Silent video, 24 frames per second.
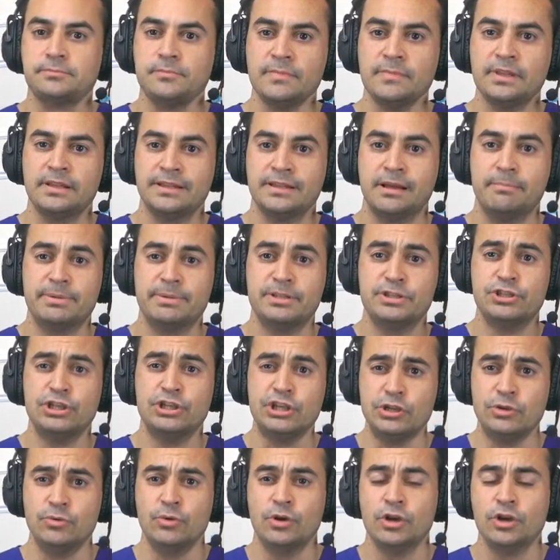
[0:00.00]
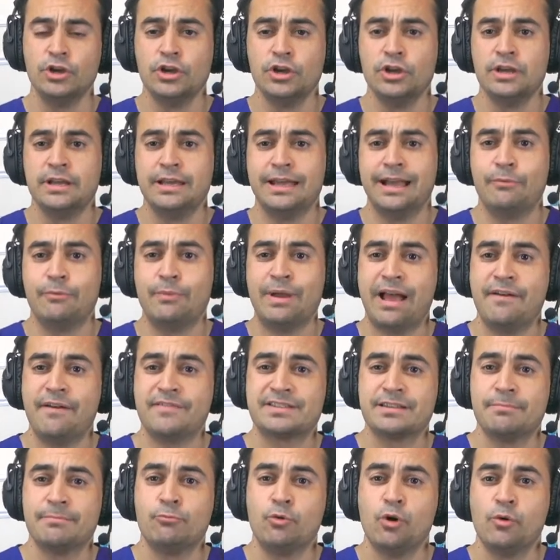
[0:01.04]
Number two, we have
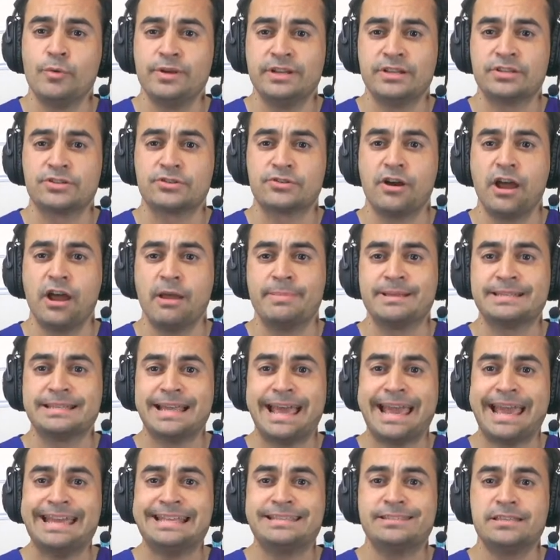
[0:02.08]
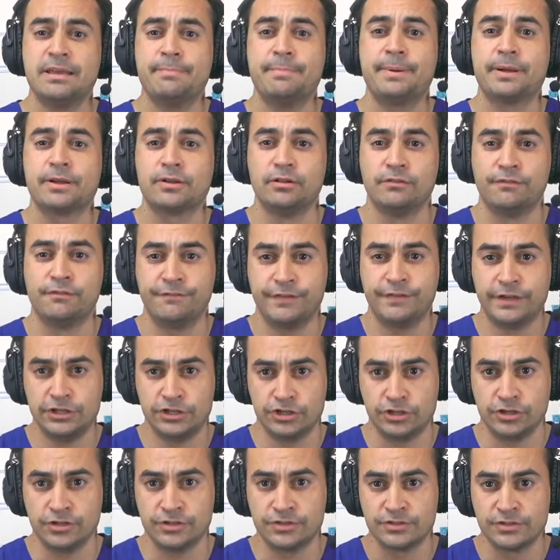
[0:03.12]
some what we describe as atypical
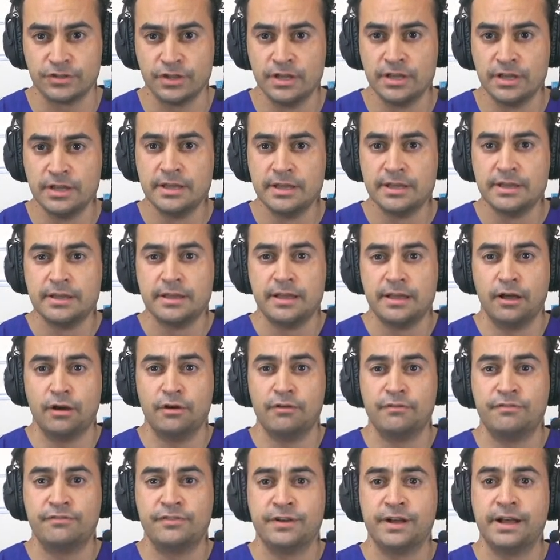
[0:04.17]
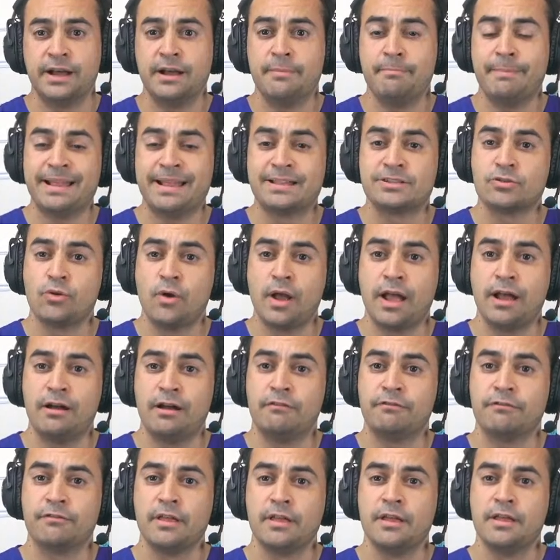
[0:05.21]
features of mental
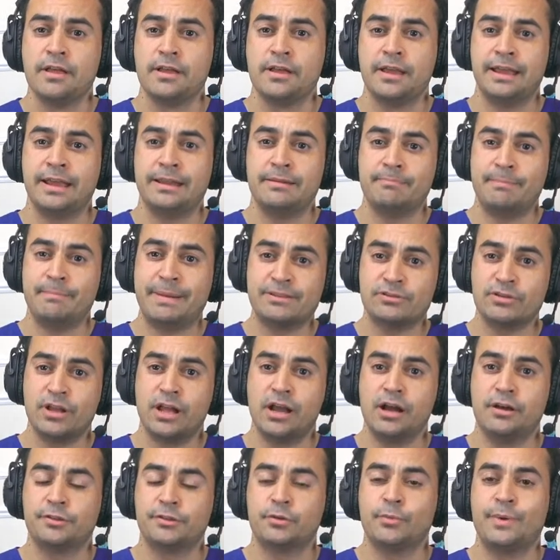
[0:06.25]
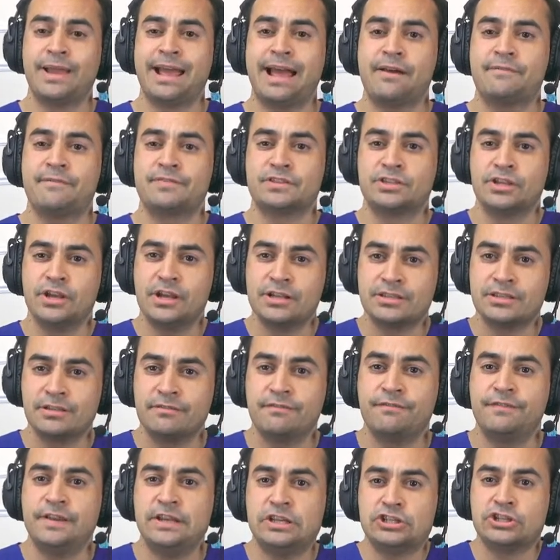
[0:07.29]
health. In mental health, we have certain
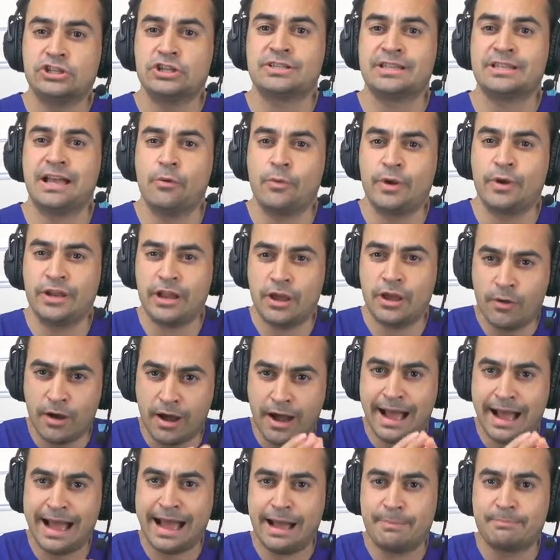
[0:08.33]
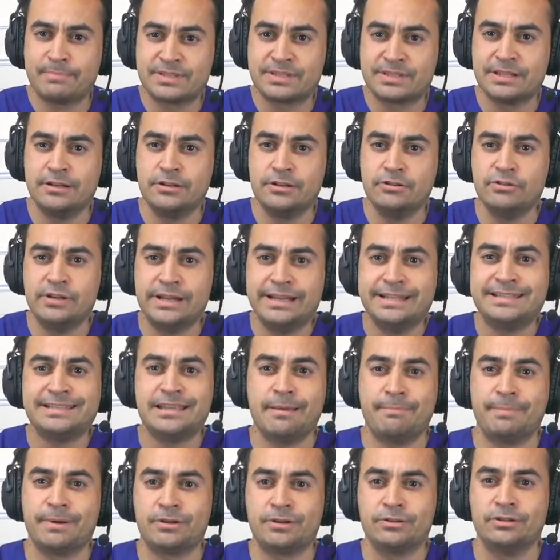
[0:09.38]
features that we know are absolutely
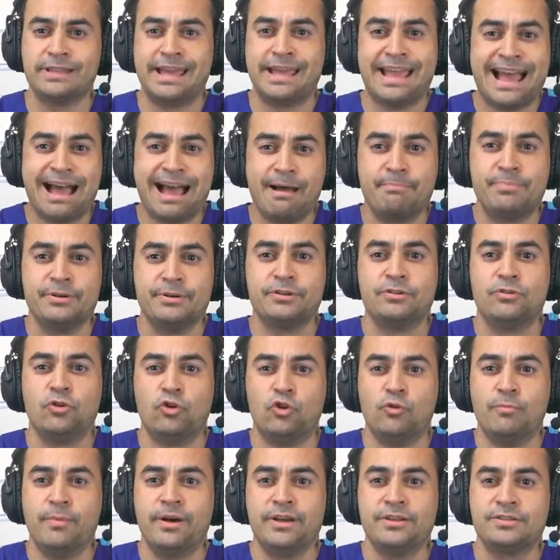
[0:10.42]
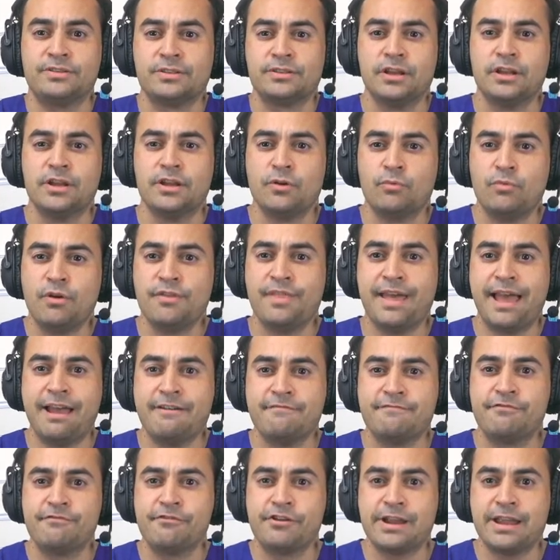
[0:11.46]
typical. They happen almost with
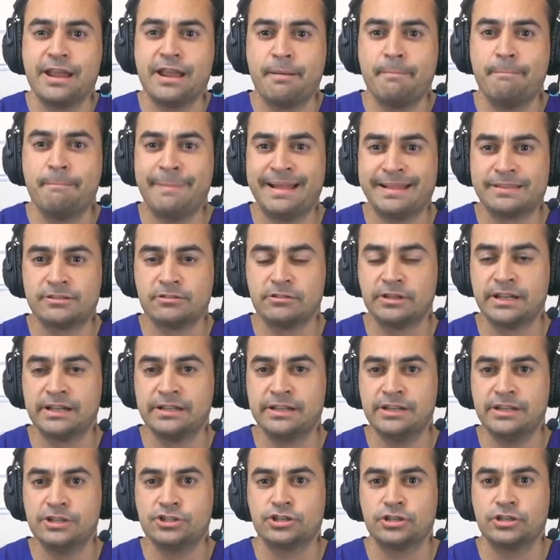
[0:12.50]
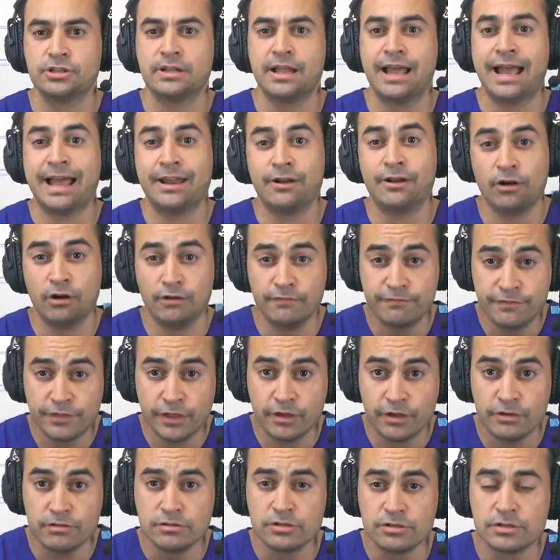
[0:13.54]
every mental condition. And of
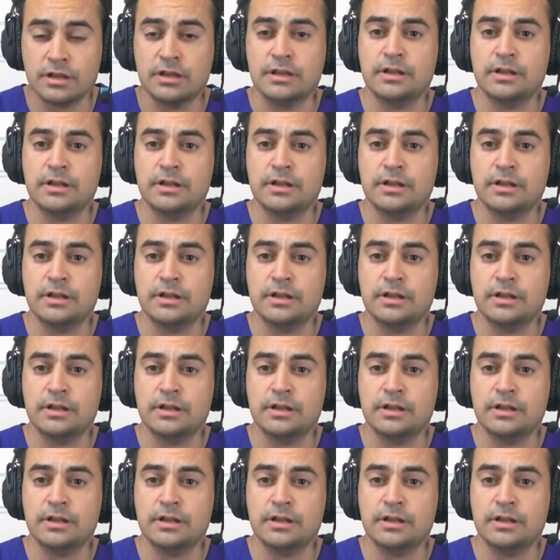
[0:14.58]
those